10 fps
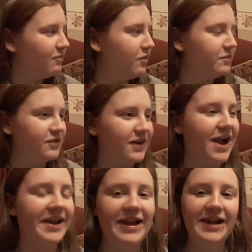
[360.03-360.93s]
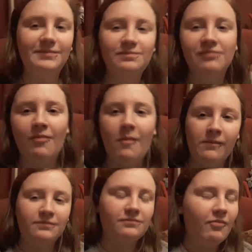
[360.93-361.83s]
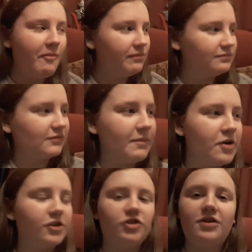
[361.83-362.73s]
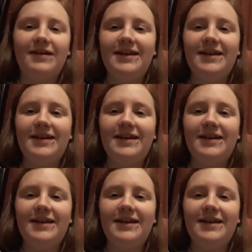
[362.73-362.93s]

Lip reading: Mum don't like it. I'm not sure, I